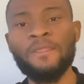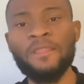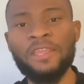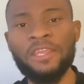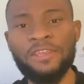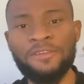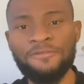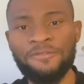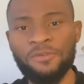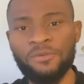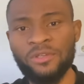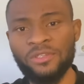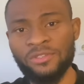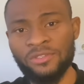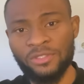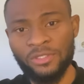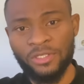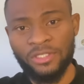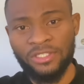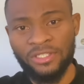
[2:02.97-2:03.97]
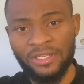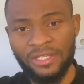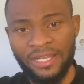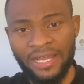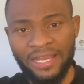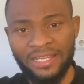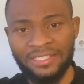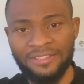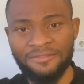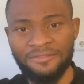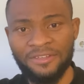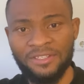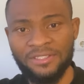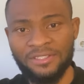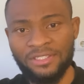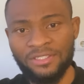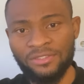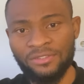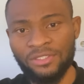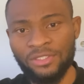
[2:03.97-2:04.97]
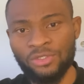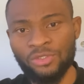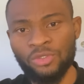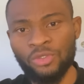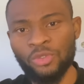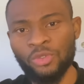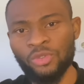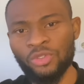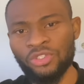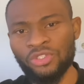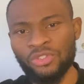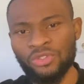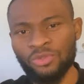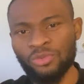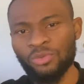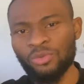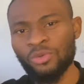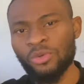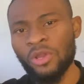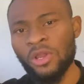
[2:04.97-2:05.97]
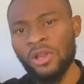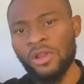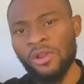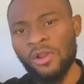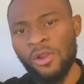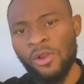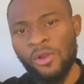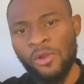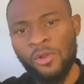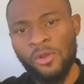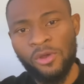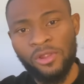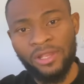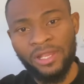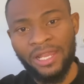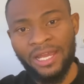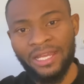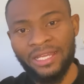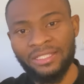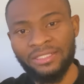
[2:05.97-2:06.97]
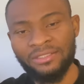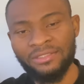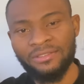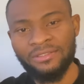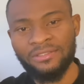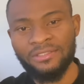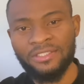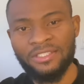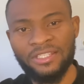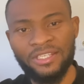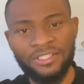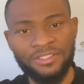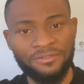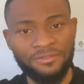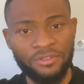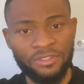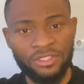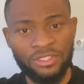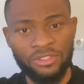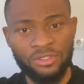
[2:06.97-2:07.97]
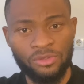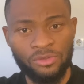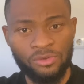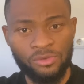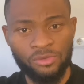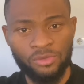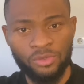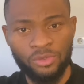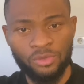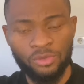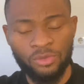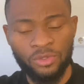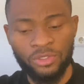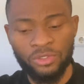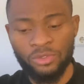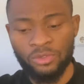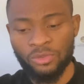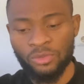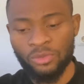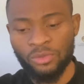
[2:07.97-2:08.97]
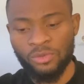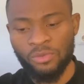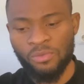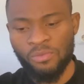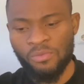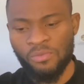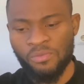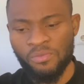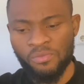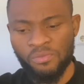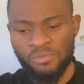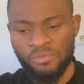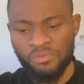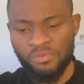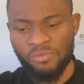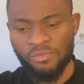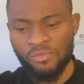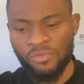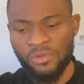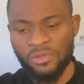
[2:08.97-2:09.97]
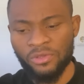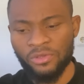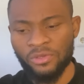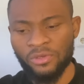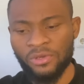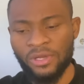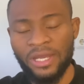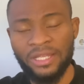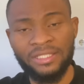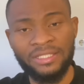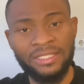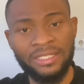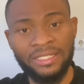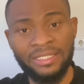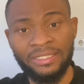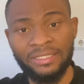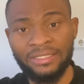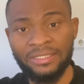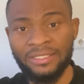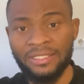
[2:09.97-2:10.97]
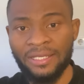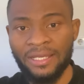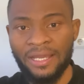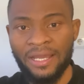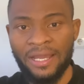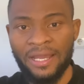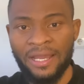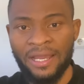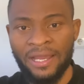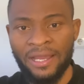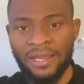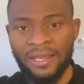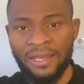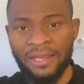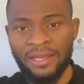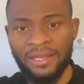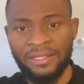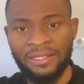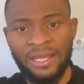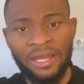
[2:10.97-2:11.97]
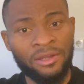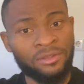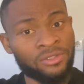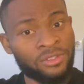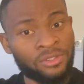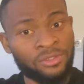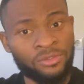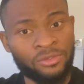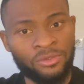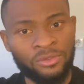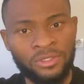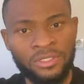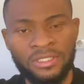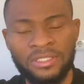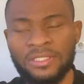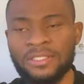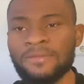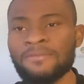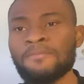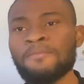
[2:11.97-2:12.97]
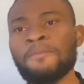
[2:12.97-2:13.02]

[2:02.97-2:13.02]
if you want to study online, the first thing you need to do is to go online, search for the school you want to, attend. And how do you do this?